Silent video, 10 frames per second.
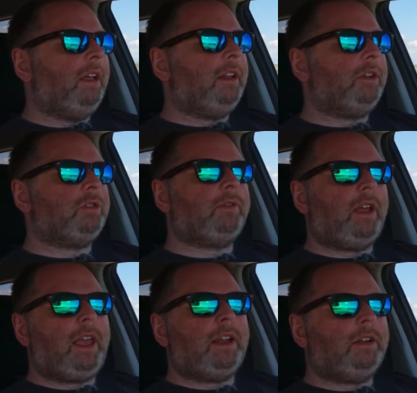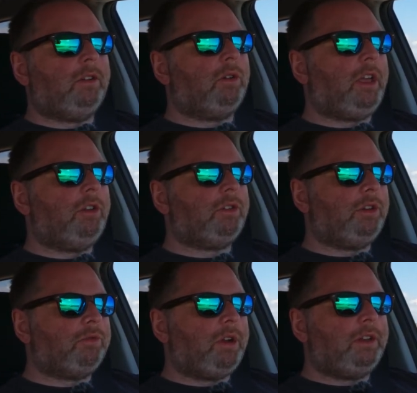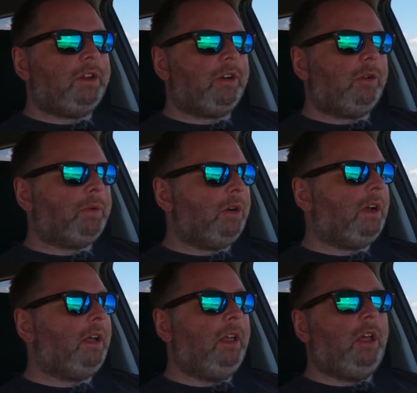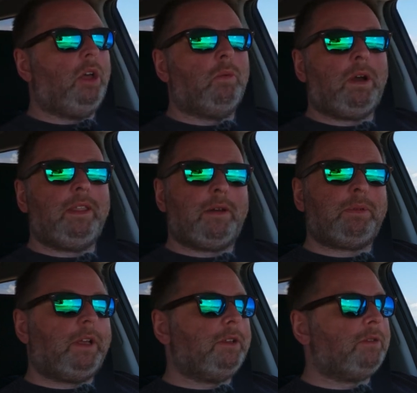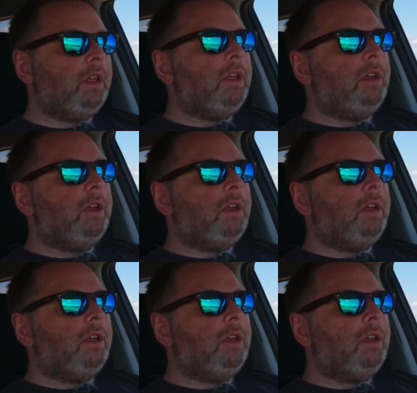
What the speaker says: Electrify Canada location in Red Deer, Alberta. Why that place?